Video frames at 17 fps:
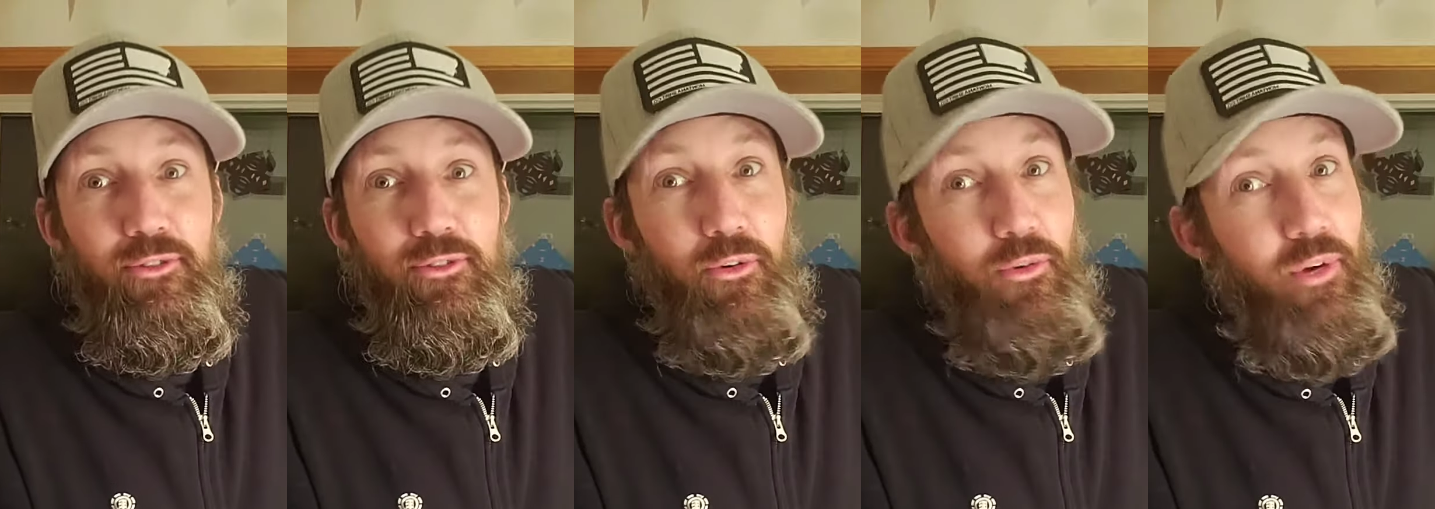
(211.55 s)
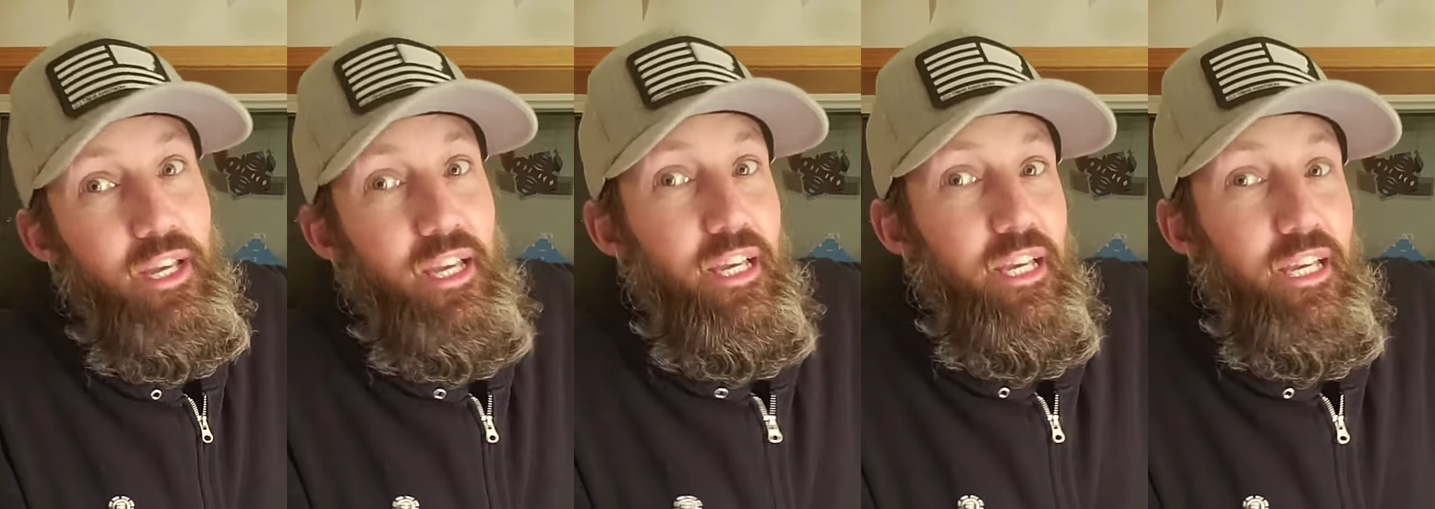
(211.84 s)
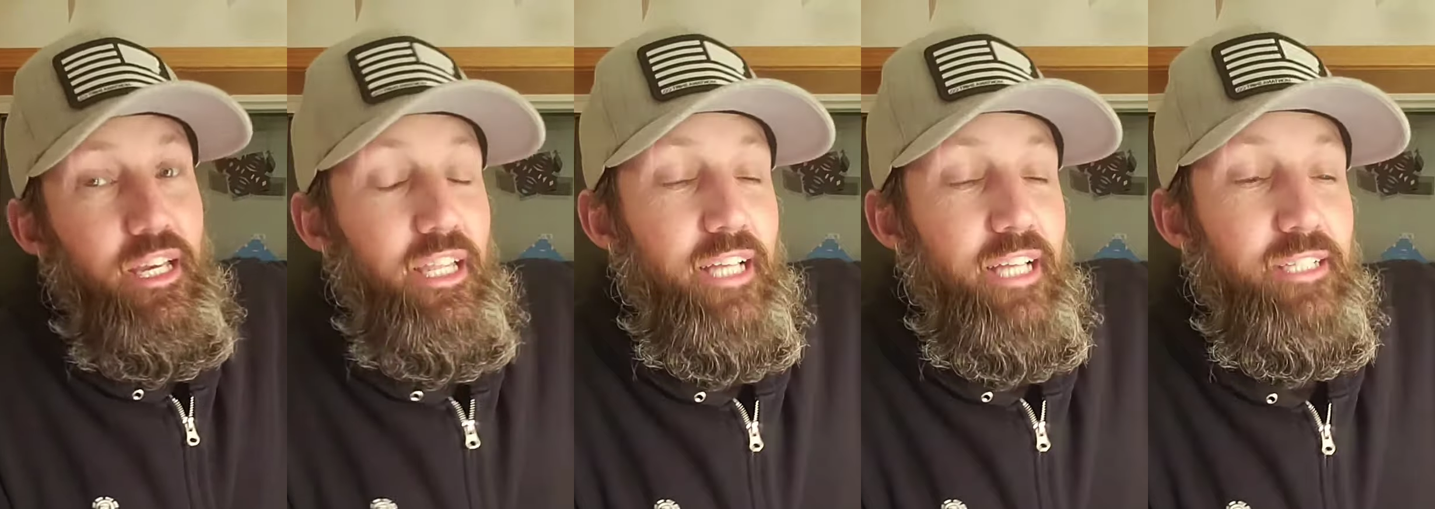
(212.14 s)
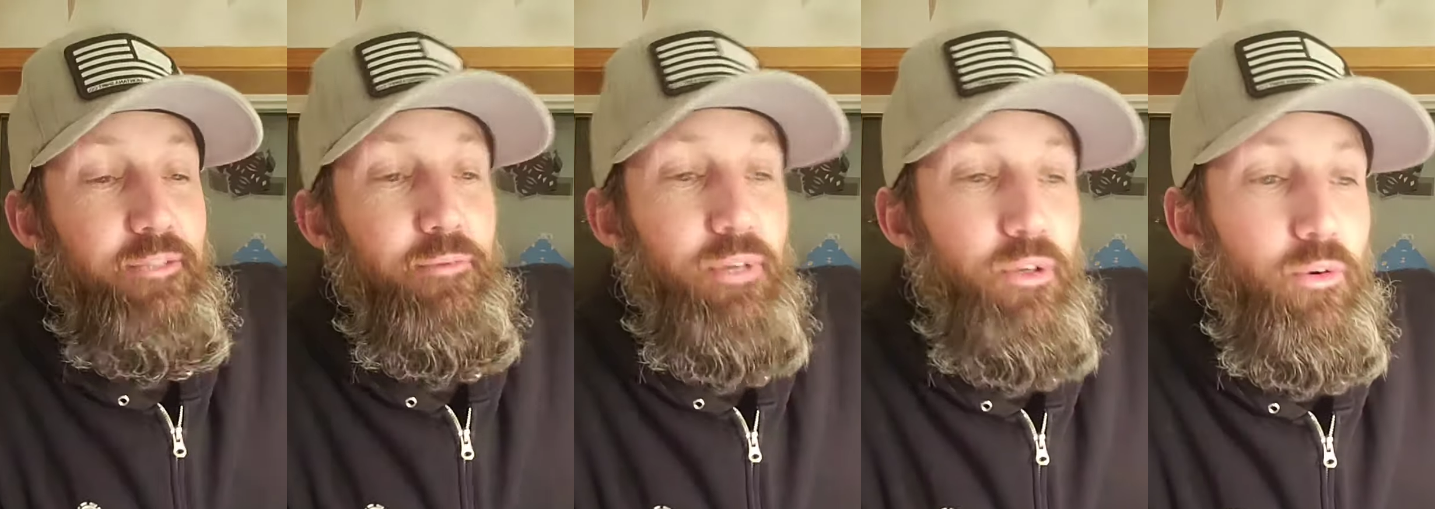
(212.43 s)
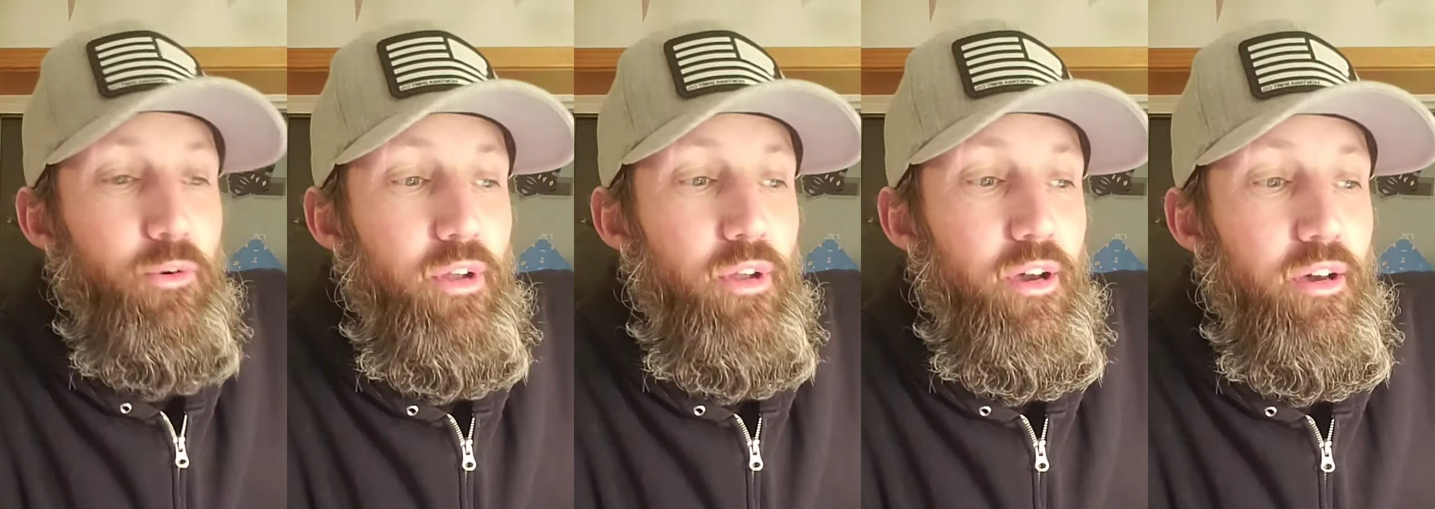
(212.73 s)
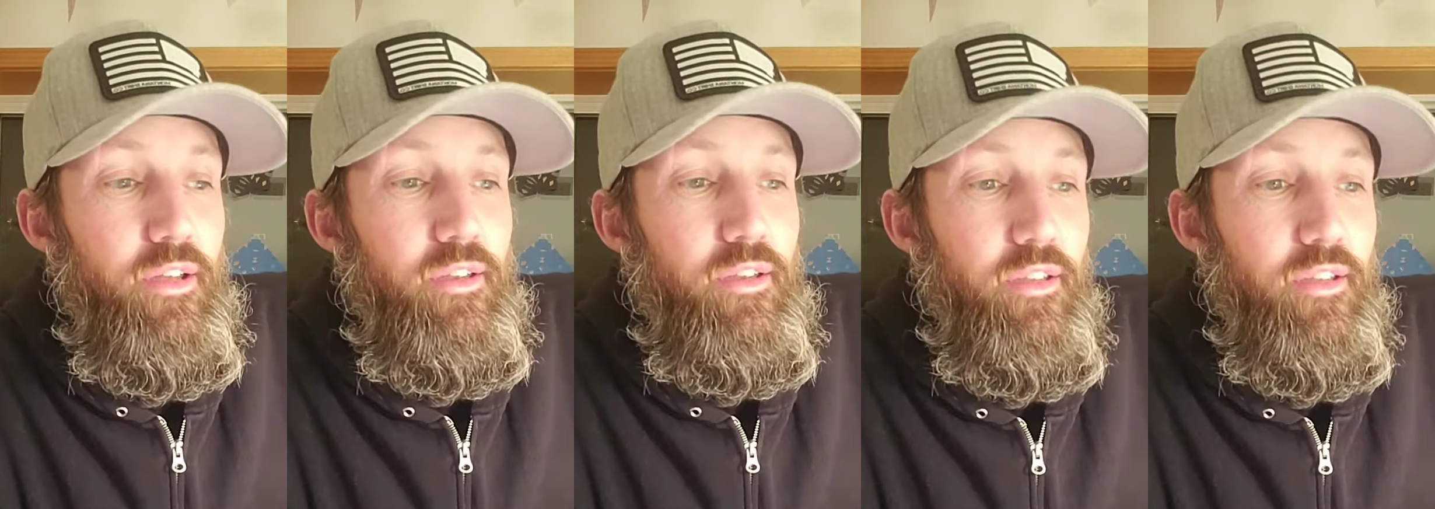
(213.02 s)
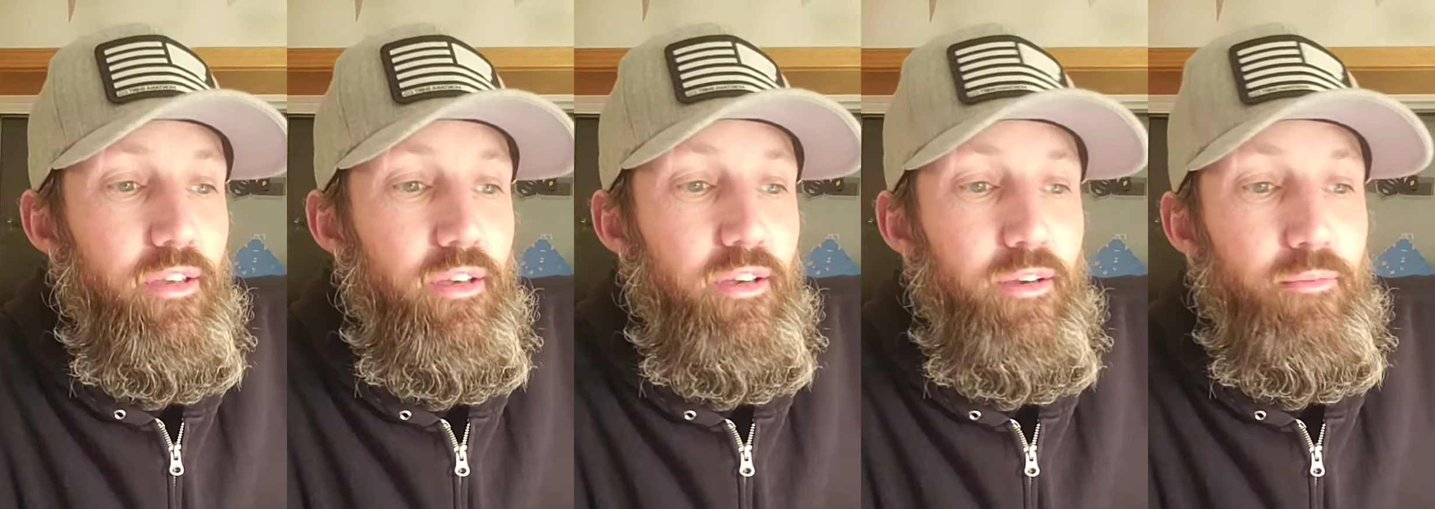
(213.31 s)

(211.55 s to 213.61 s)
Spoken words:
So that's gonna be going on.